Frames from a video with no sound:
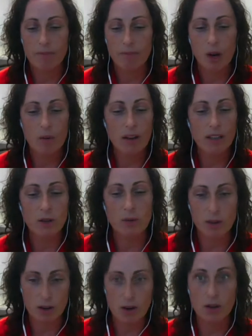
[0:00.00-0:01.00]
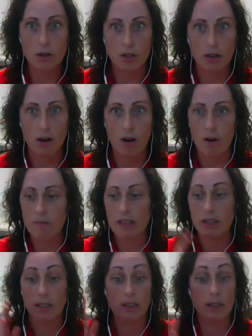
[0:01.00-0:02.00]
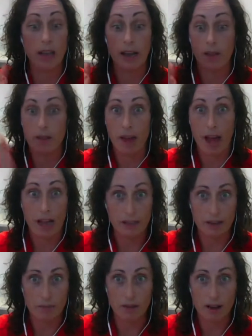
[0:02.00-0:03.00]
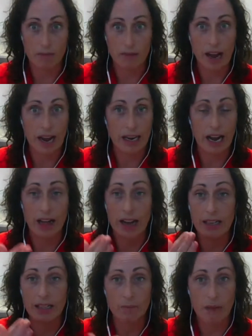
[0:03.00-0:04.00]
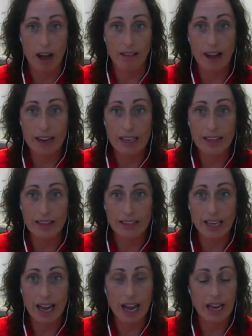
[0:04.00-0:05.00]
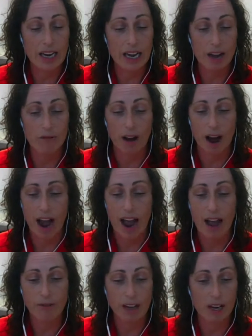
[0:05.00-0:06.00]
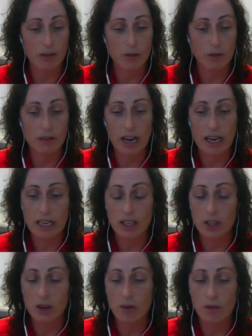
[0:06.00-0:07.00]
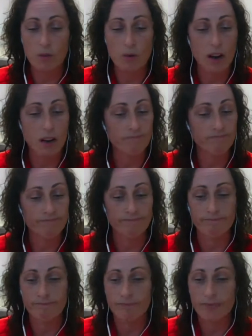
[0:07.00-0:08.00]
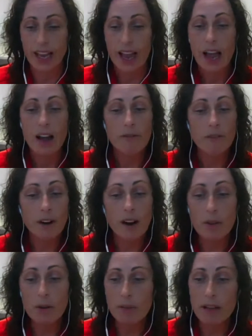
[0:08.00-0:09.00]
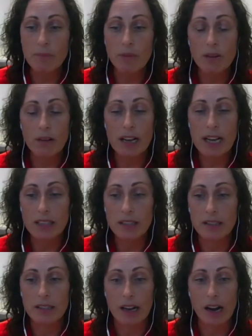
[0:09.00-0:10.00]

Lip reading: going to a nursing home is like, that's the plumb line. That is my line in the sand. If I have care so that I need to go to one, mm-mm. For other people, it's